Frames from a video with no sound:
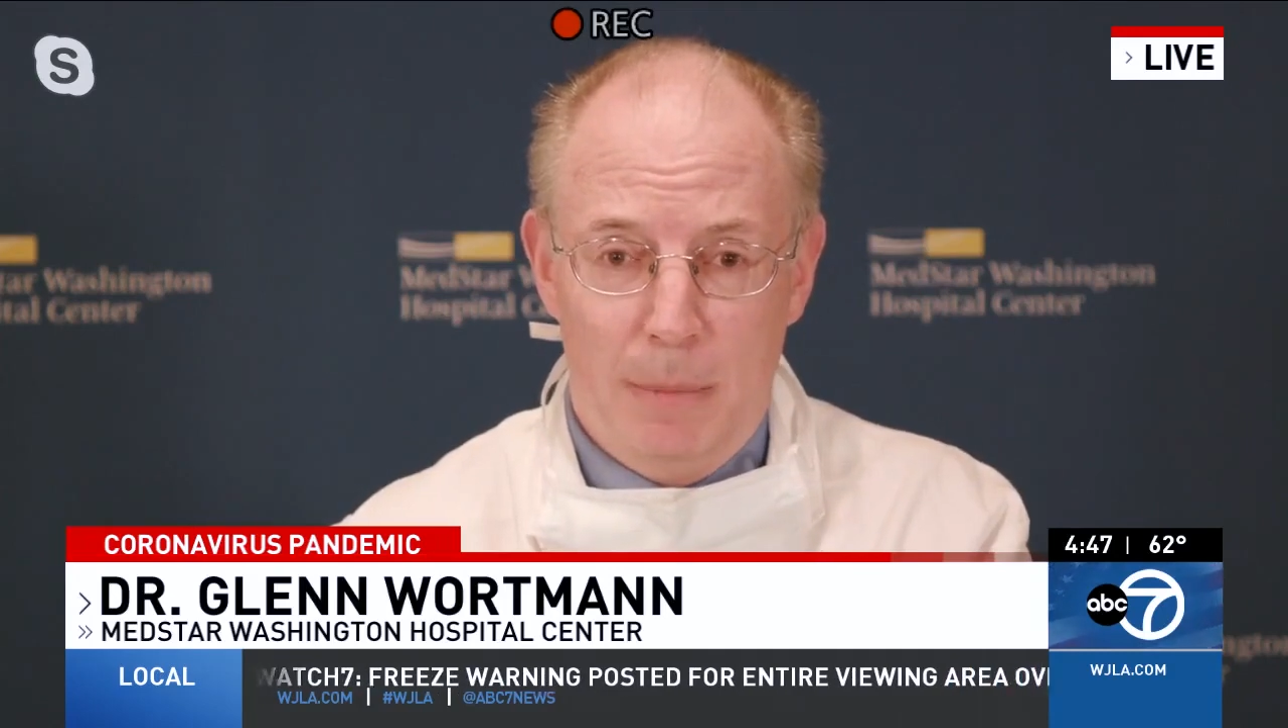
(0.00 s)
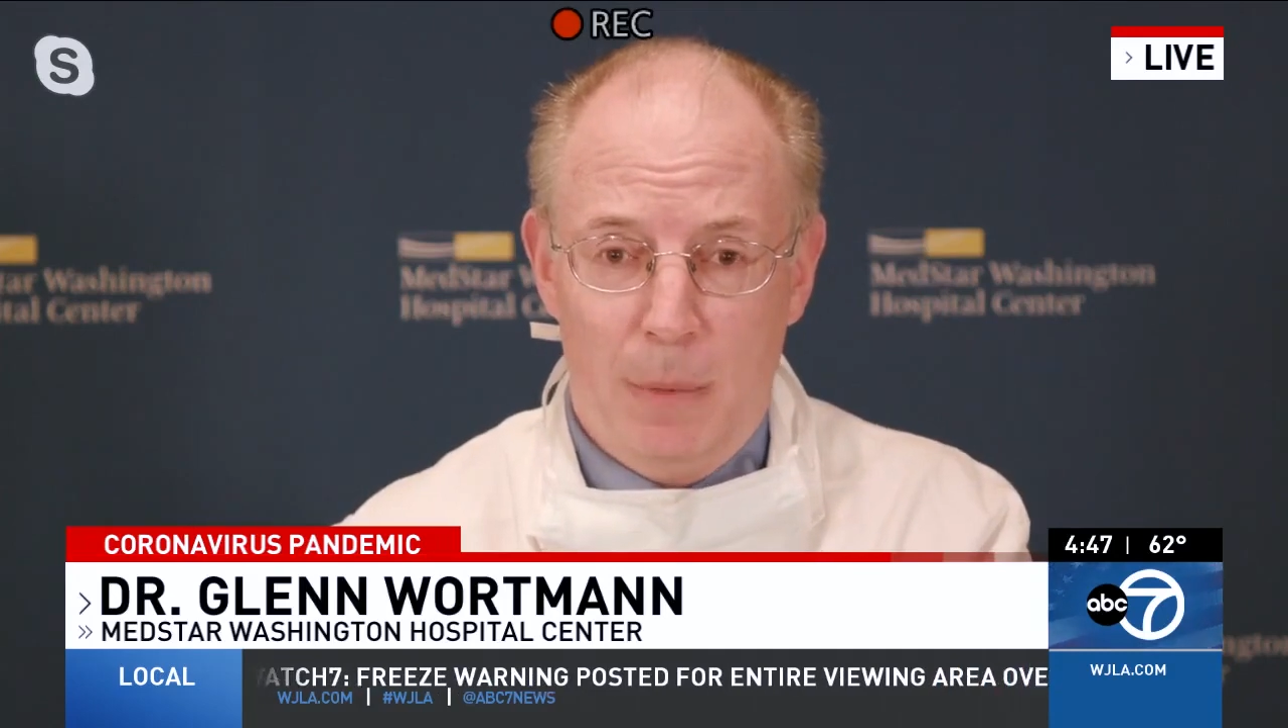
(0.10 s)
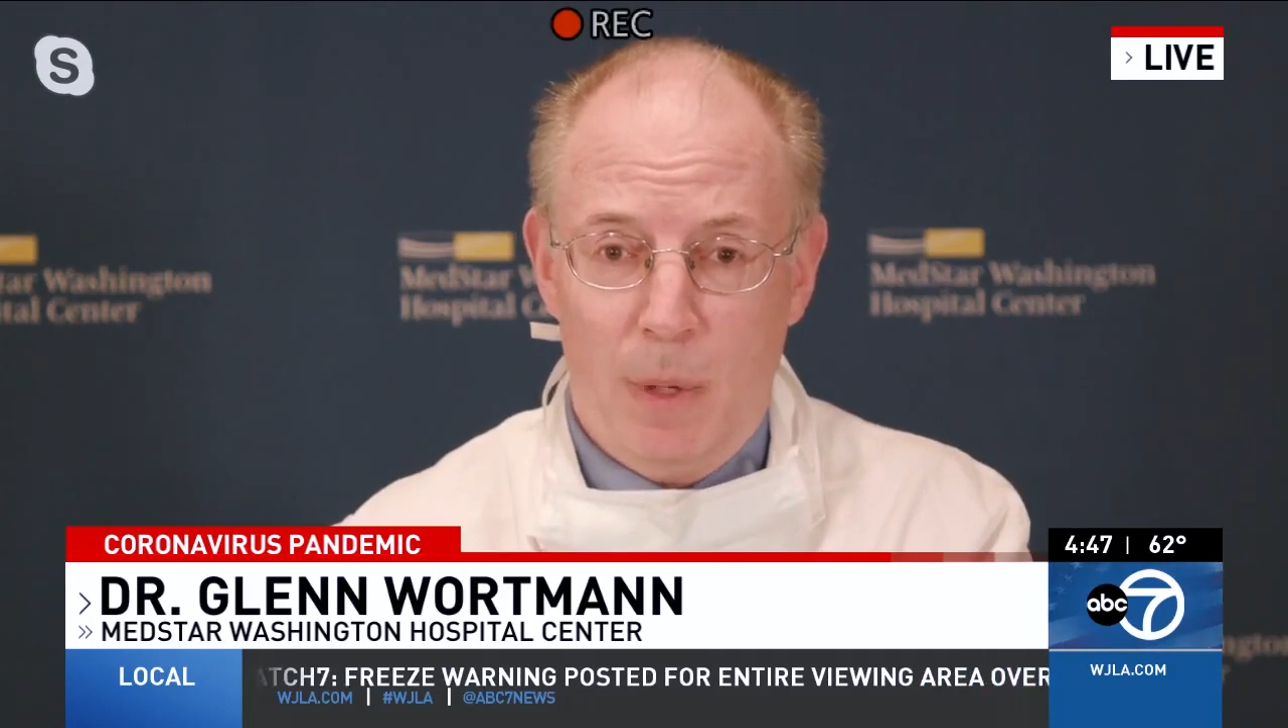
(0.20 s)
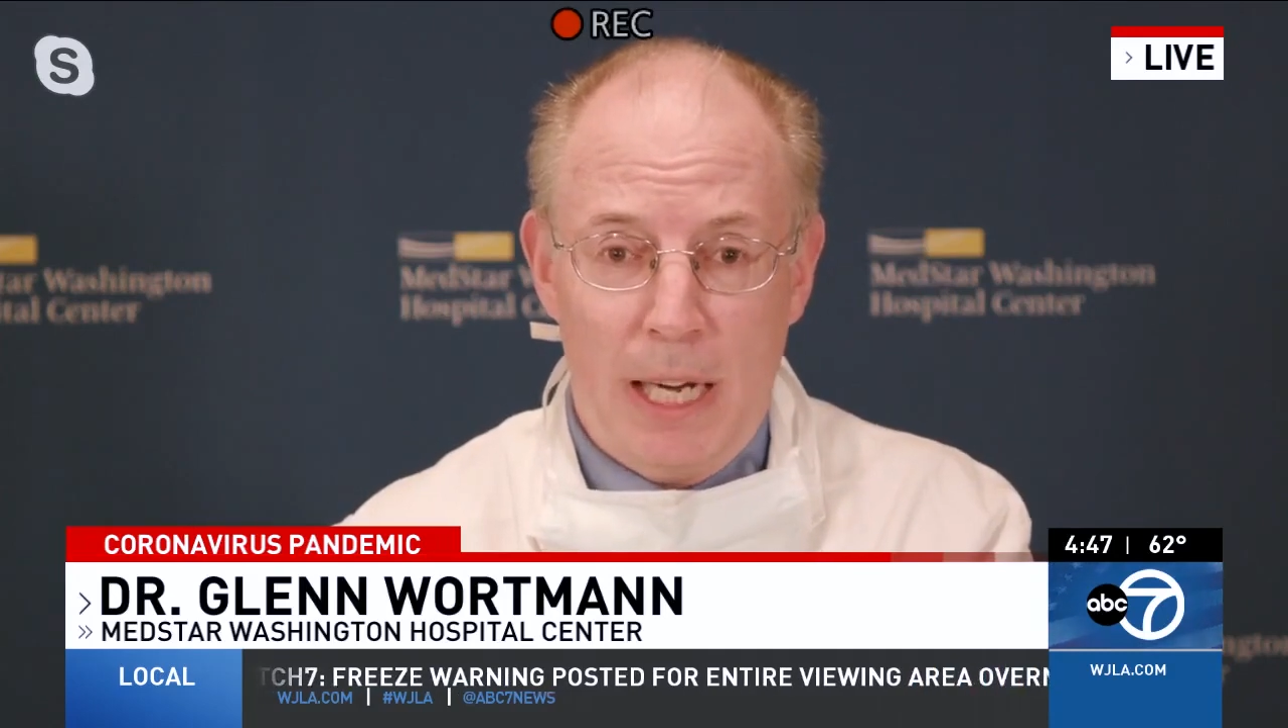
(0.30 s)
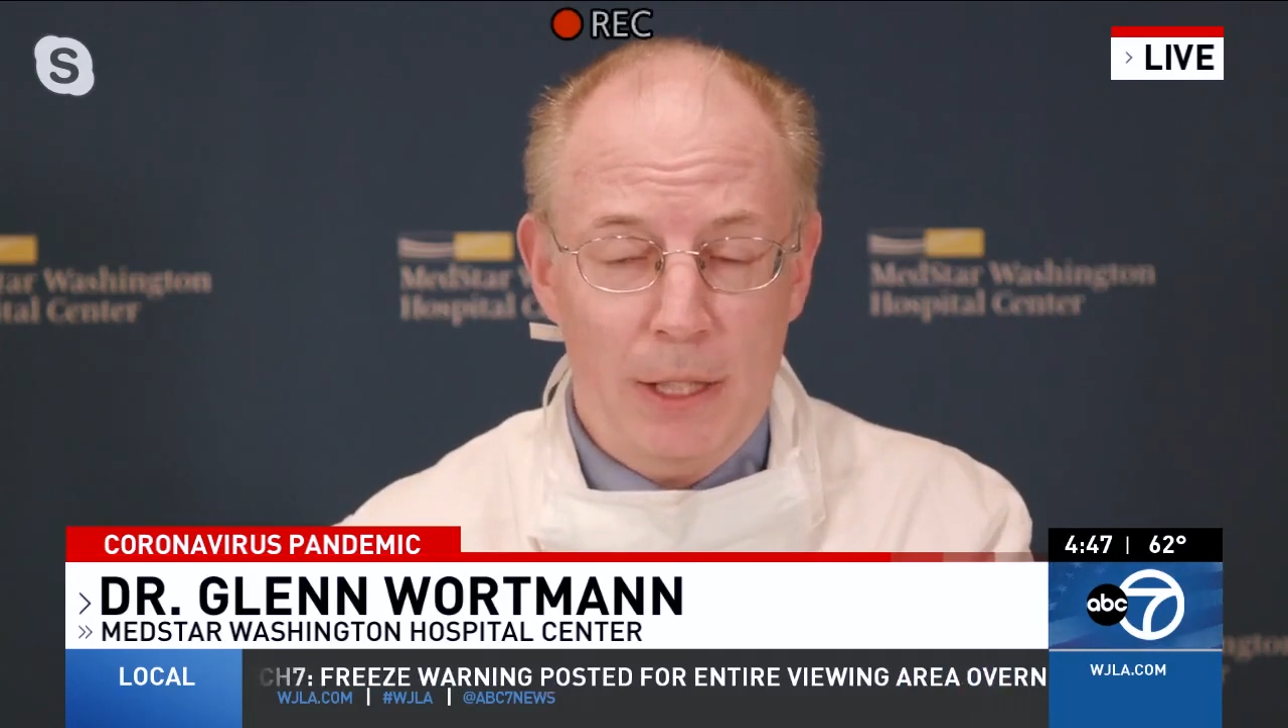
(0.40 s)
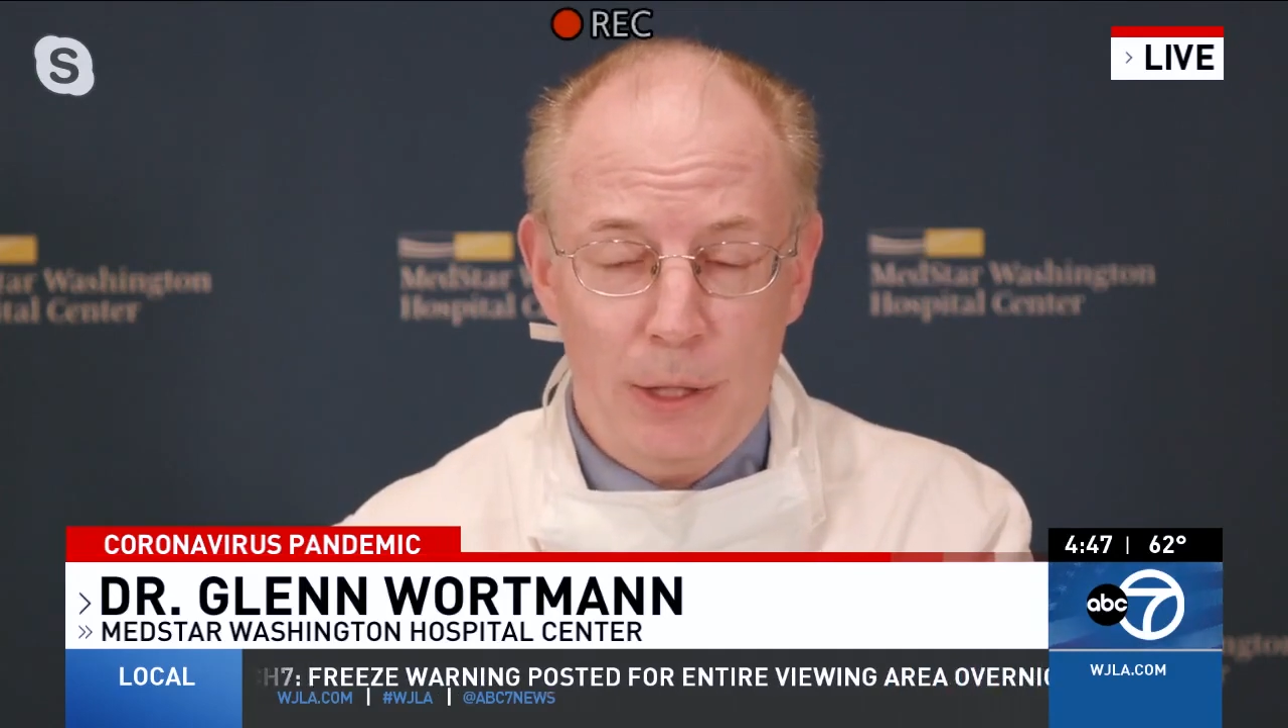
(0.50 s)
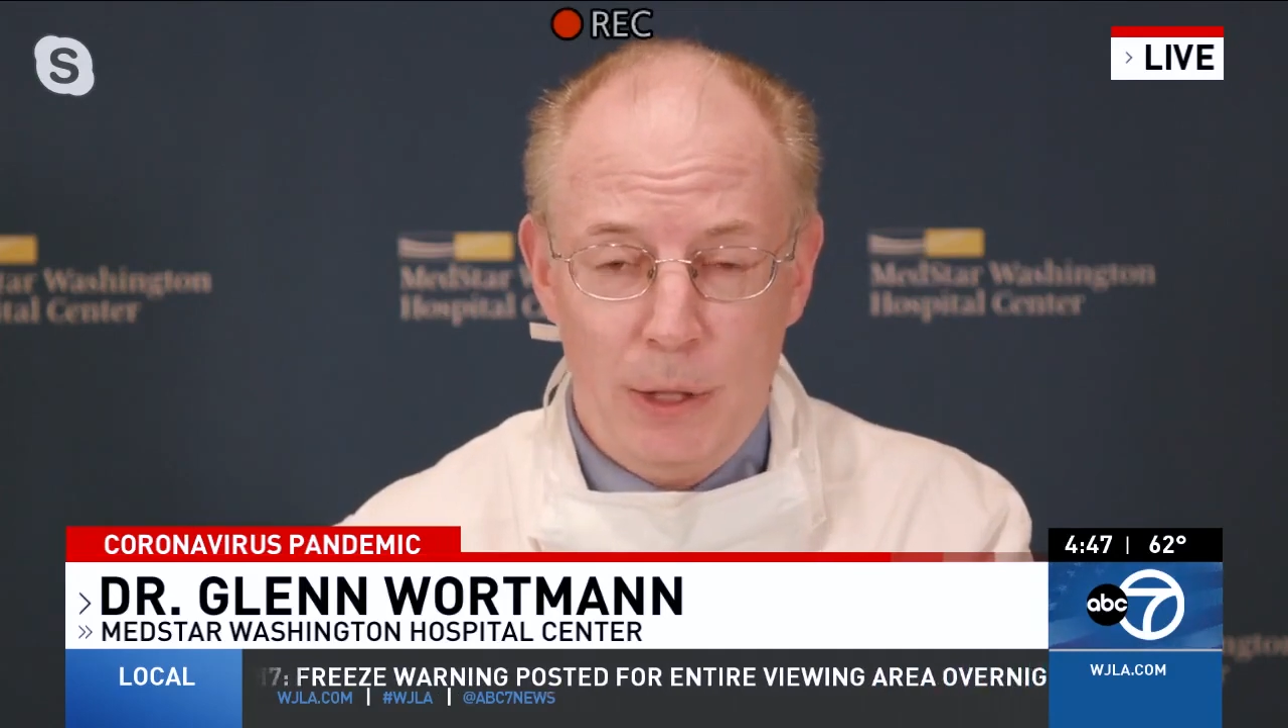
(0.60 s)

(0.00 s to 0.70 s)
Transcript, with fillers: morale is